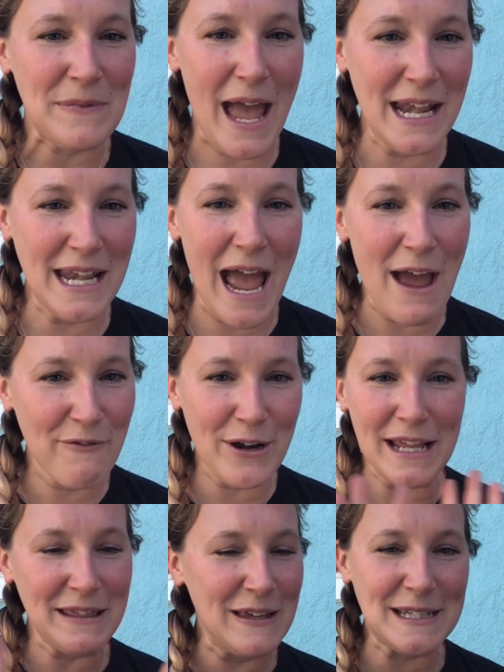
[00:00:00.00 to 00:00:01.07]
And
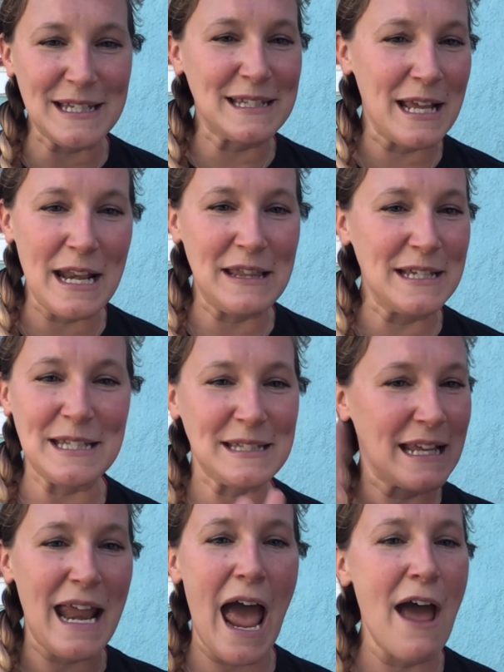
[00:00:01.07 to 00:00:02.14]
this is
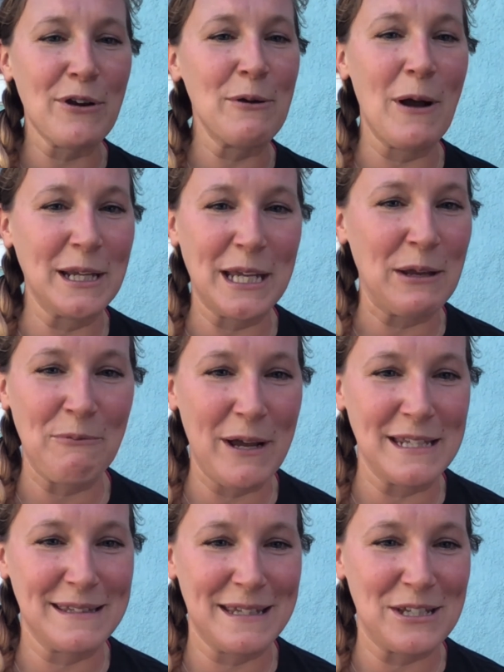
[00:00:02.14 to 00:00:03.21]
an everyone can
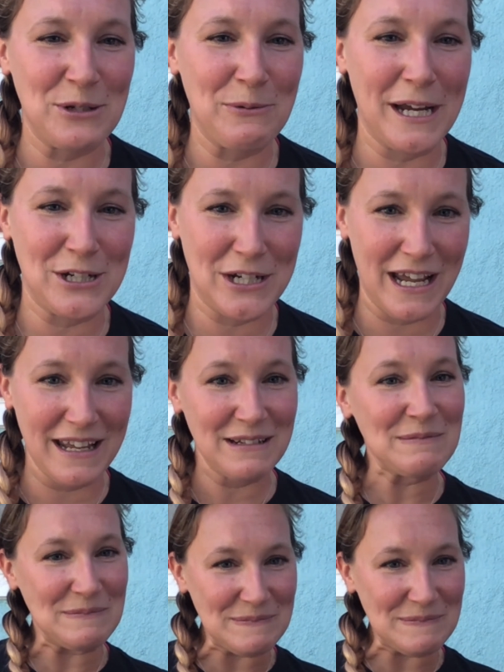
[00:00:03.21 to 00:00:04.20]
win situation.